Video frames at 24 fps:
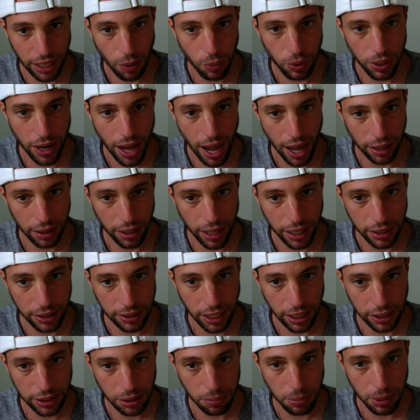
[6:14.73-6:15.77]
I would not let
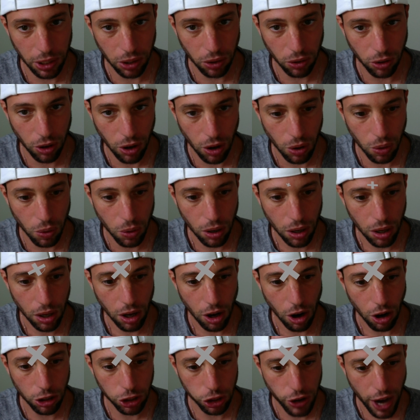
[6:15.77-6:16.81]
Taysom Hill go
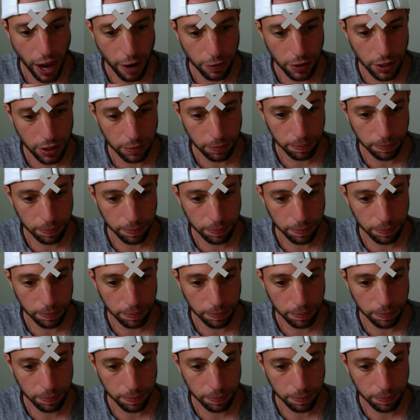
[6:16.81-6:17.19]
undrafted.